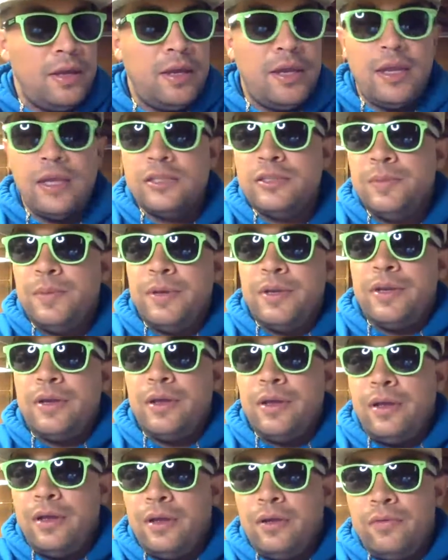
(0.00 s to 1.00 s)
it's been
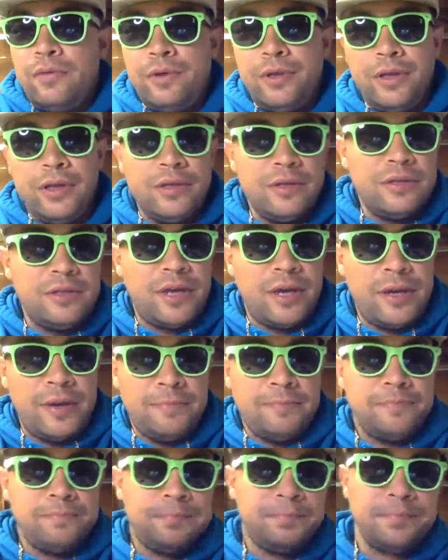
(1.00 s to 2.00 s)
a really good
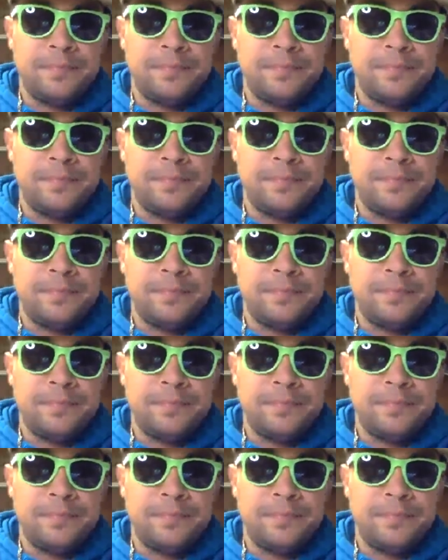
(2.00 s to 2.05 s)
time